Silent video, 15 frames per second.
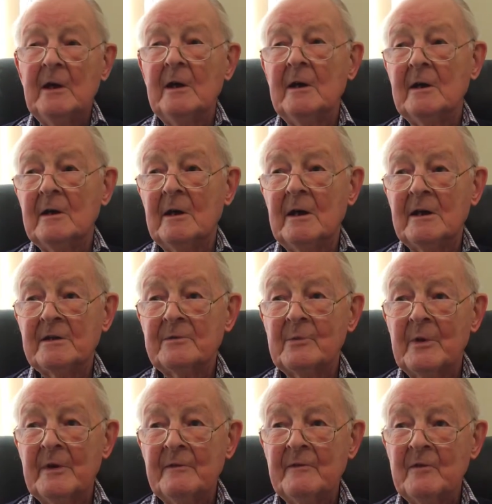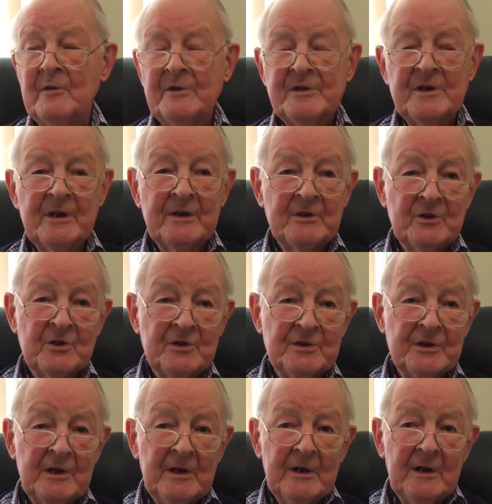as one of the researchers,